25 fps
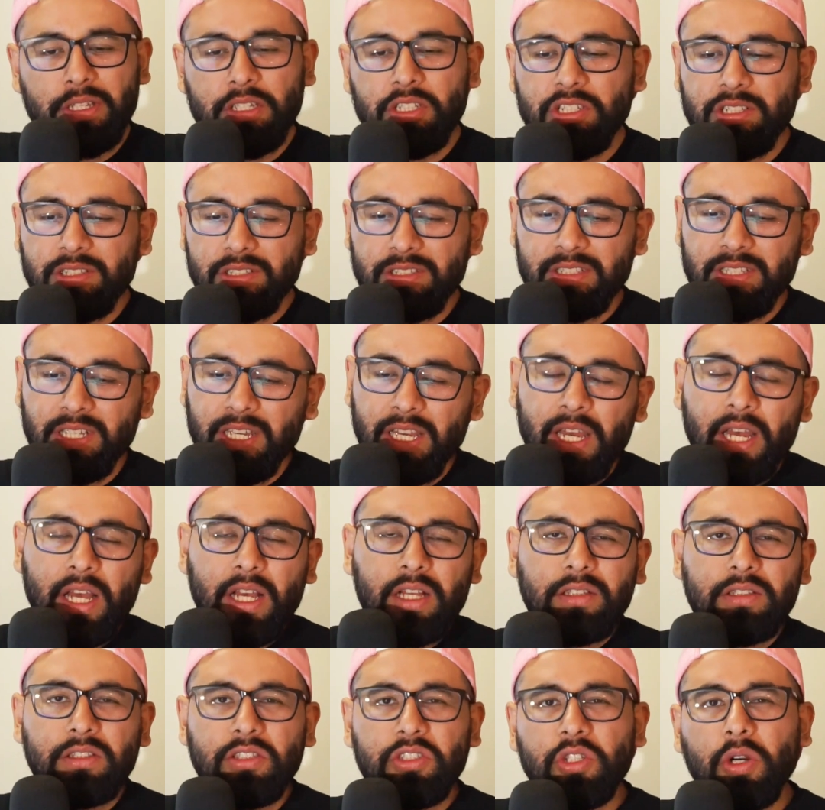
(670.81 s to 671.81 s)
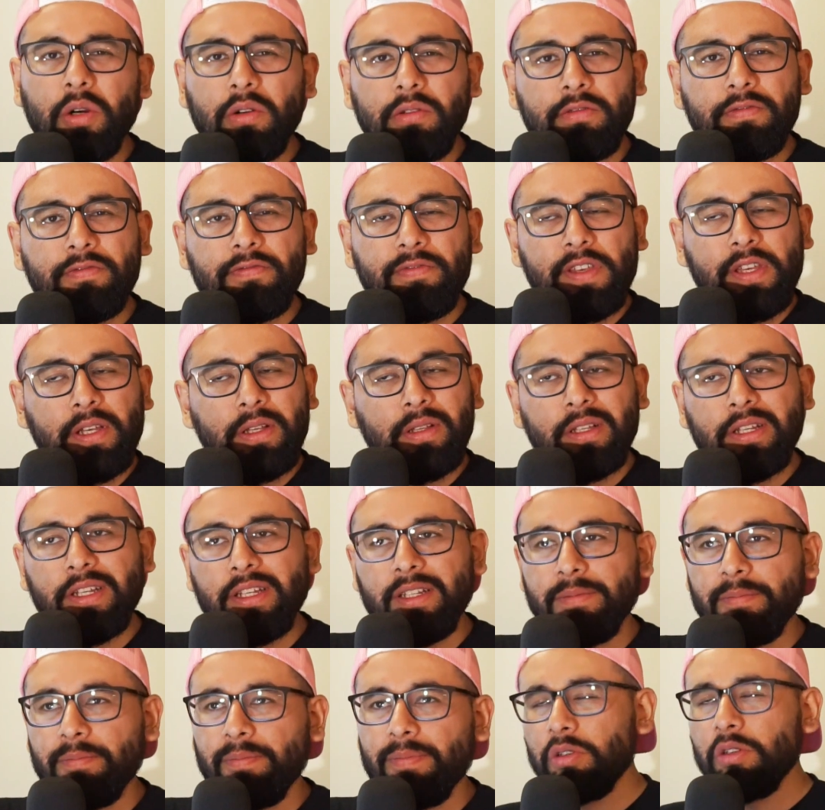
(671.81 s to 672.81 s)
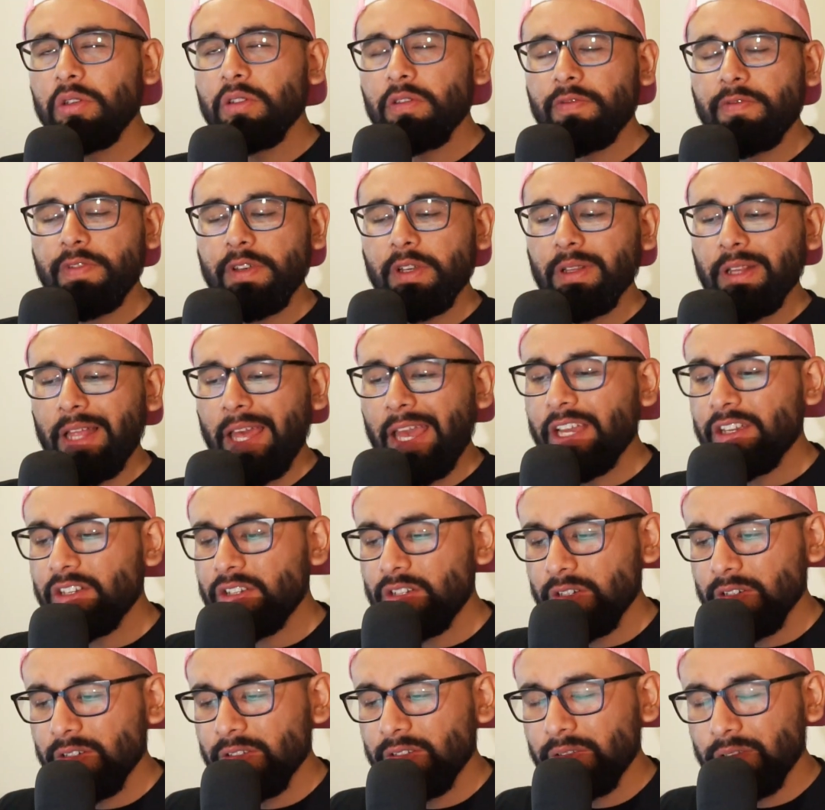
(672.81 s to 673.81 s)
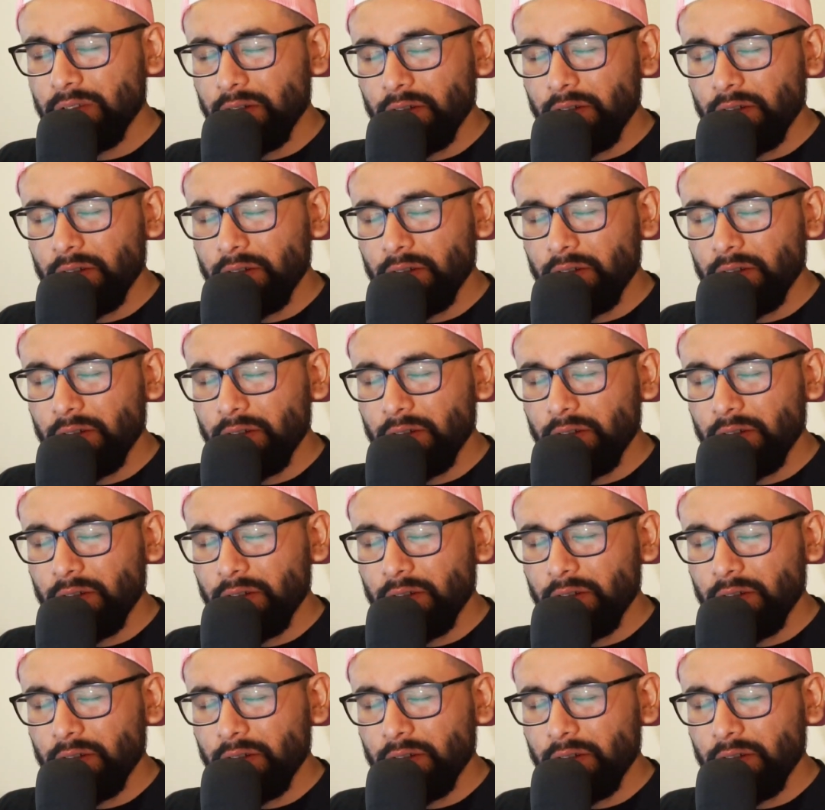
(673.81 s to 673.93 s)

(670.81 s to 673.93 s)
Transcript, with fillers: You just don't feel it. Do you feel anxious?